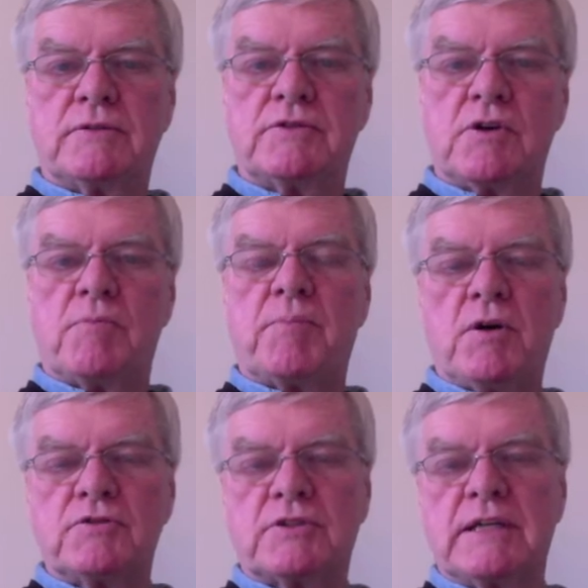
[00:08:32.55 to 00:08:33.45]
So
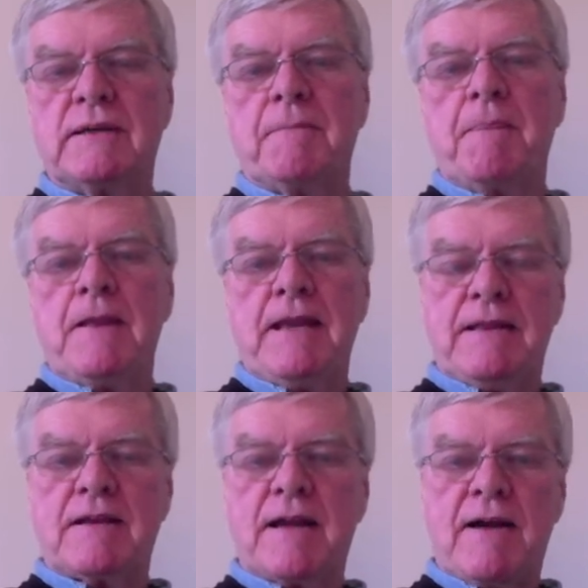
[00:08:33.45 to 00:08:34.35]
posting
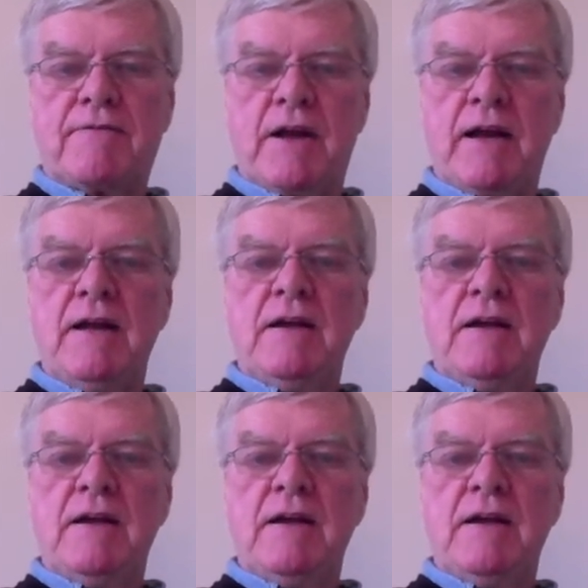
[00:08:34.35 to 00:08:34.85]
in the cafe